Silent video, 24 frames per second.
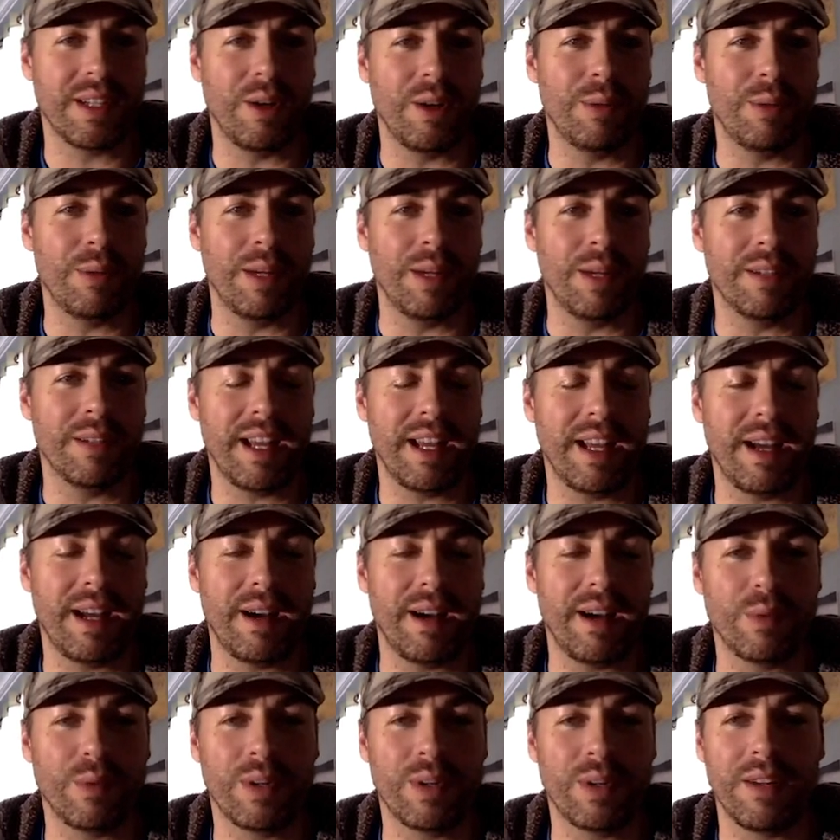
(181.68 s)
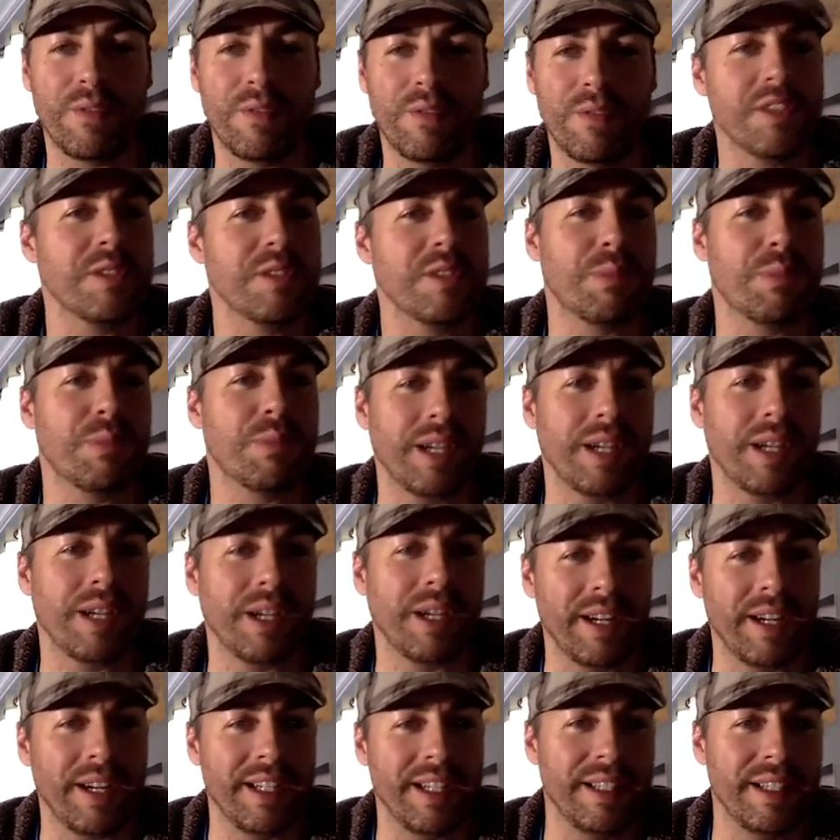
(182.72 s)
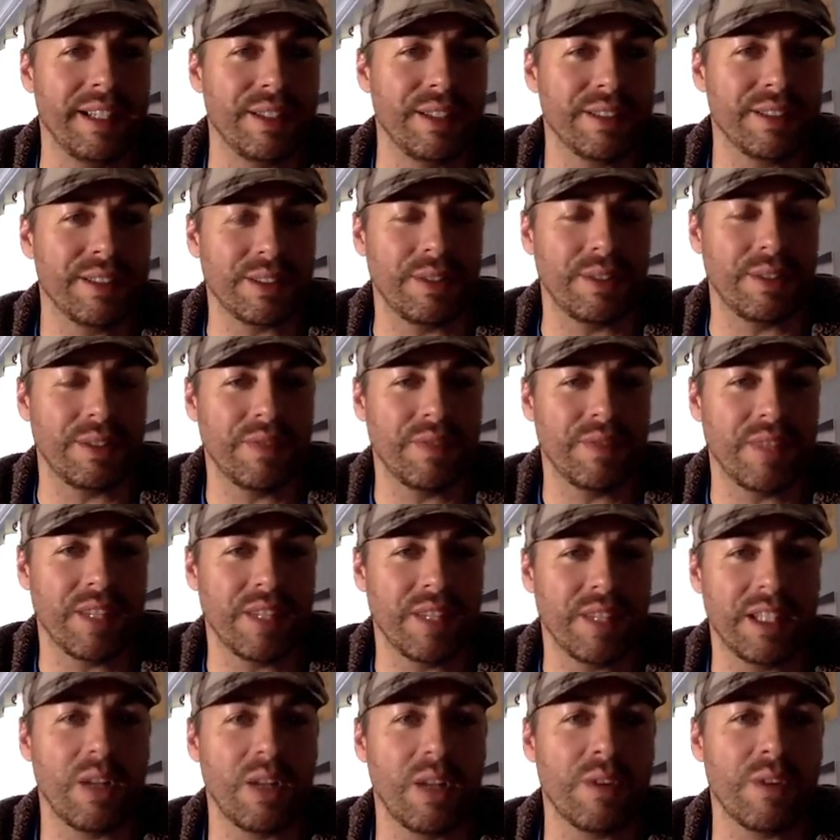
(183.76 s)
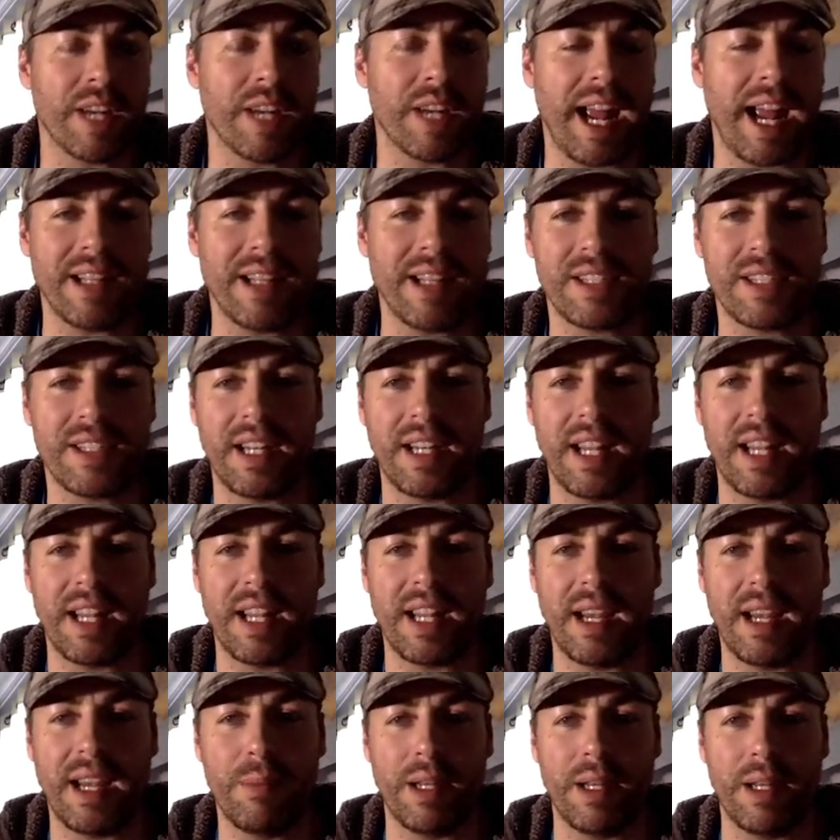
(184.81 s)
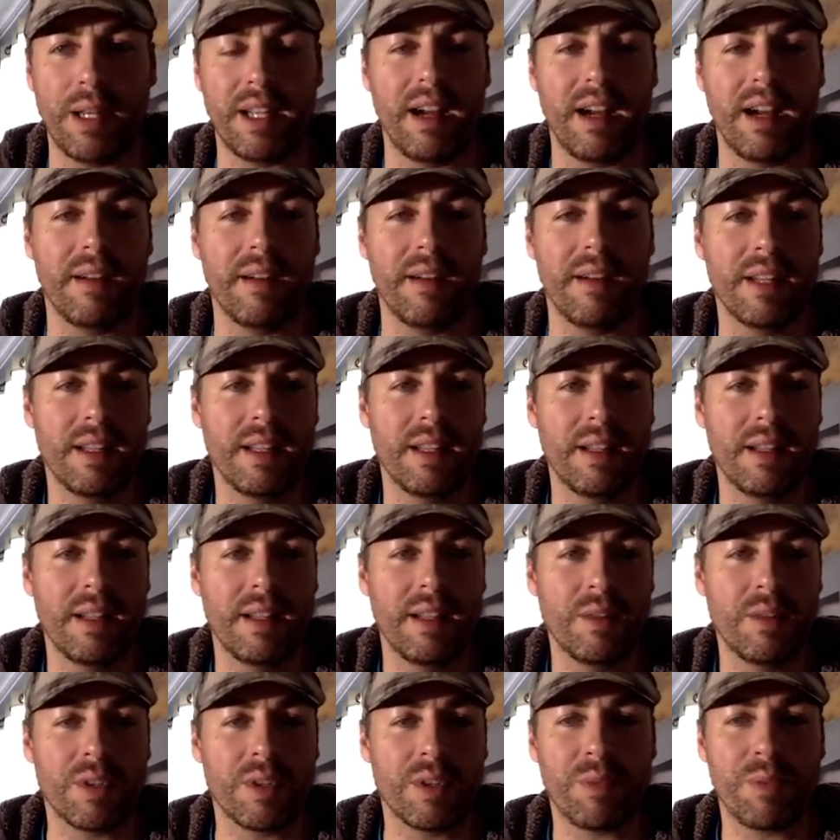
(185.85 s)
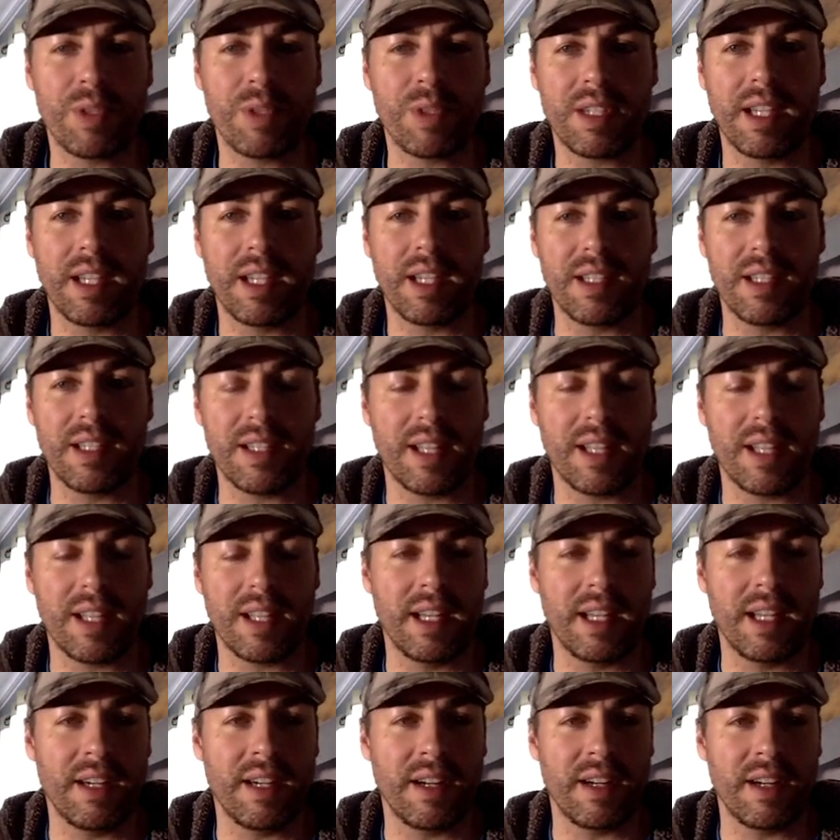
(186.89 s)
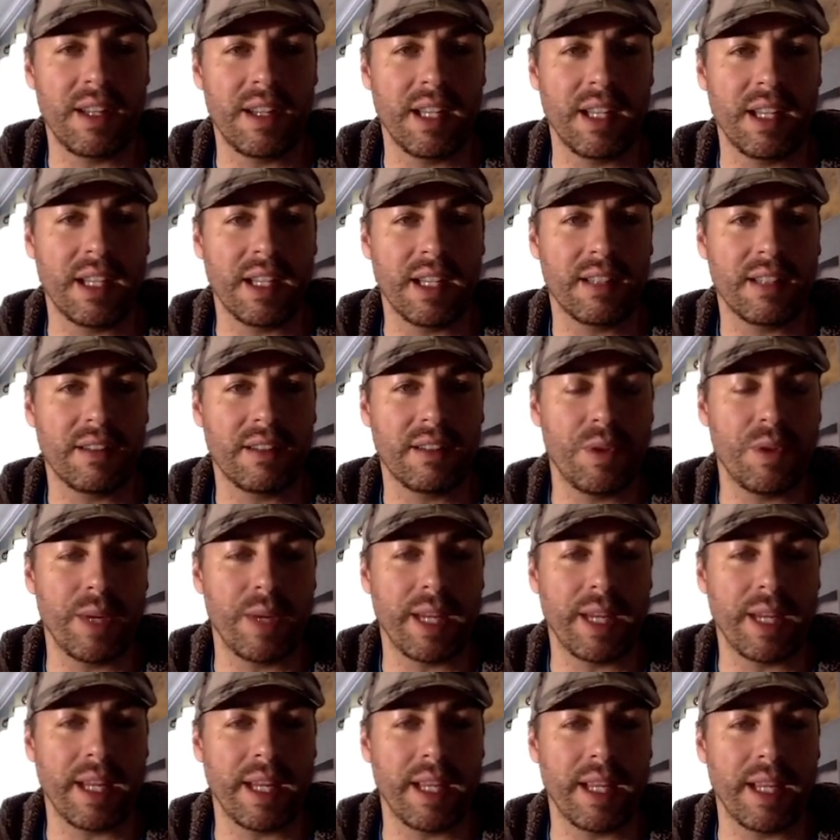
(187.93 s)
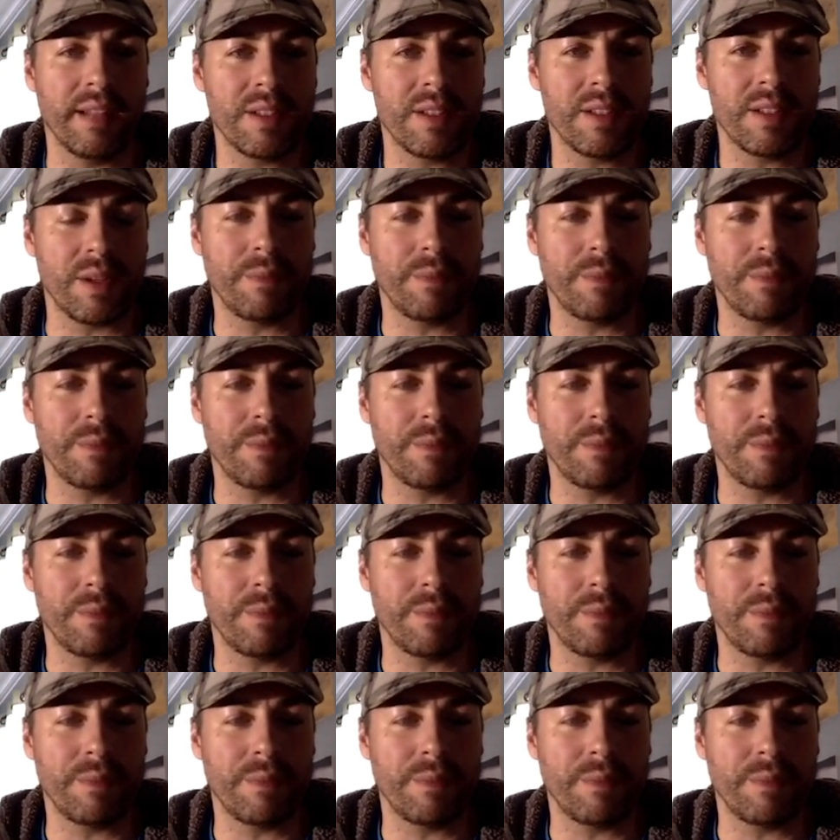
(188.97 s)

you know, but yeah, we're on first spring right now. So a little overcast today, but, we're supposed to get sunny here, I think, through the weekend.